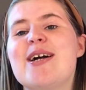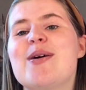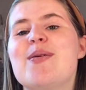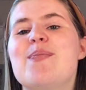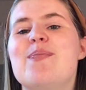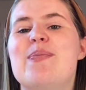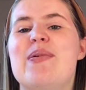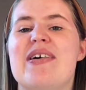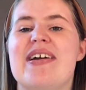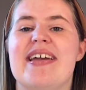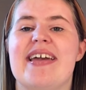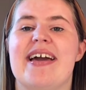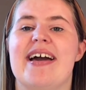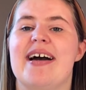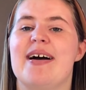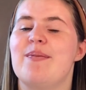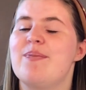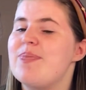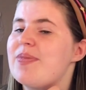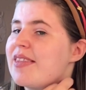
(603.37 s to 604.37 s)
But yeah,
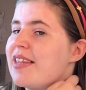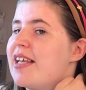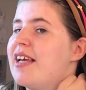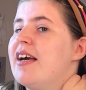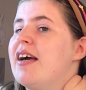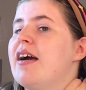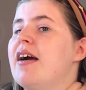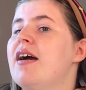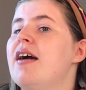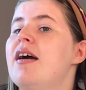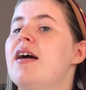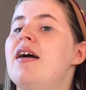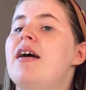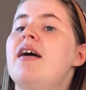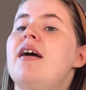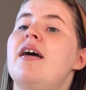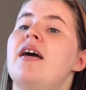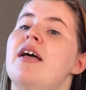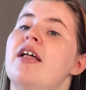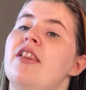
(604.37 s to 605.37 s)

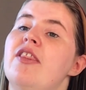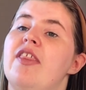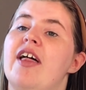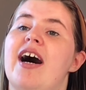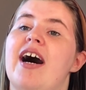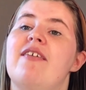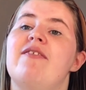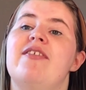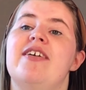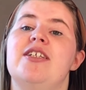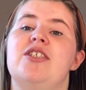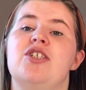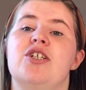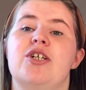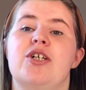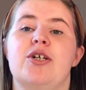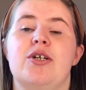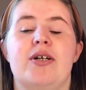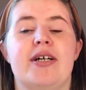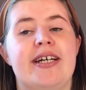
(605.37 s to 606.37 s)
that
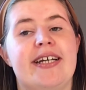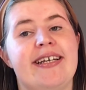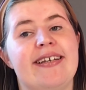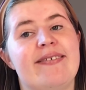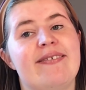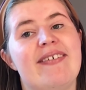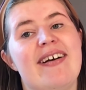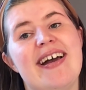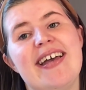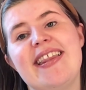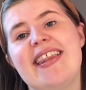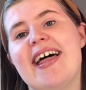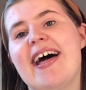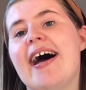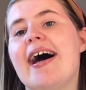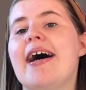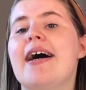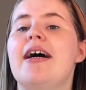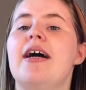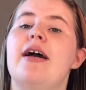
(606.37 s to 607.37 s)
video is right there
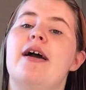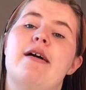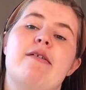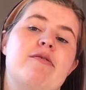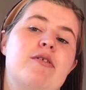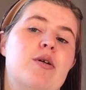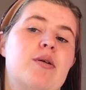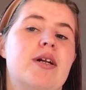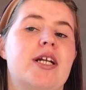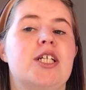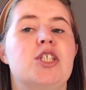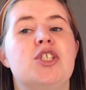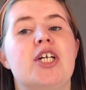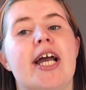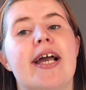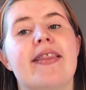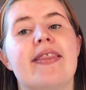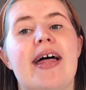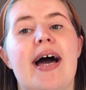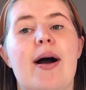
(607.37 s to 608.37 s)
if you want to check
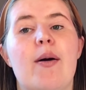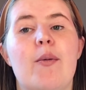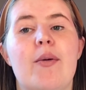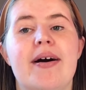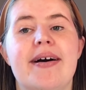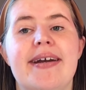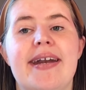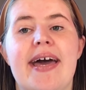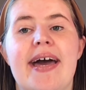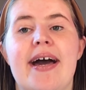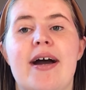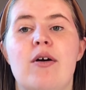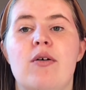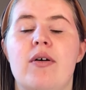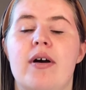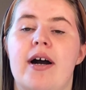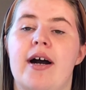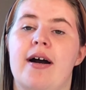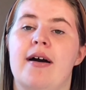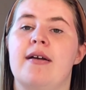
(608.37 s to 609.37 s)
that one out
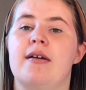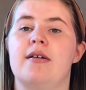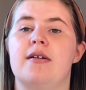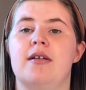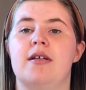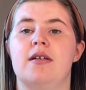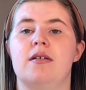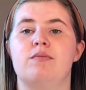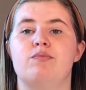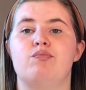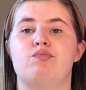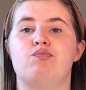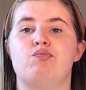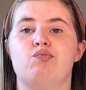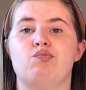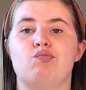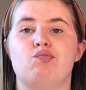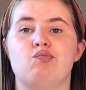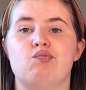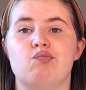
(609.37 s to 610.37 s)
and
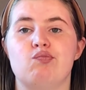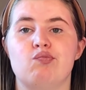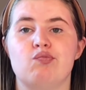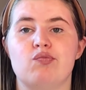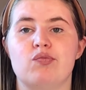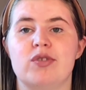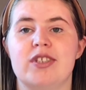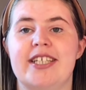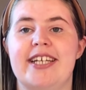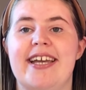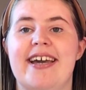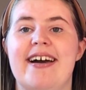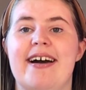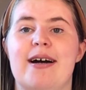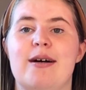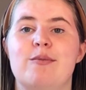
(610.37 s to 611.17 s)
yeah.